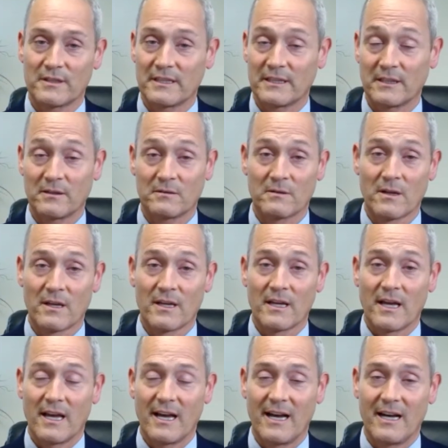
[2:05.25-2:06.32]
the
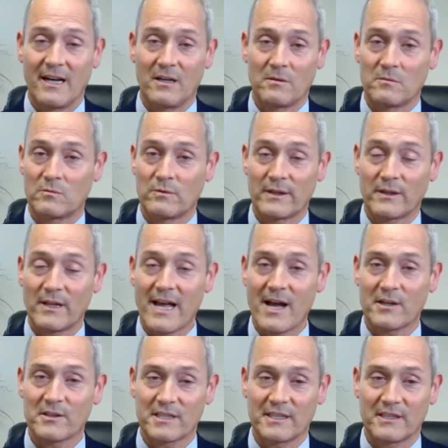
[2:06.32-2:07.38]
rental
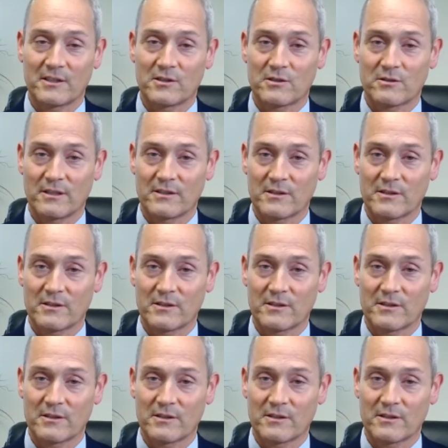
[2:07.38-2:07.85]
housing industry.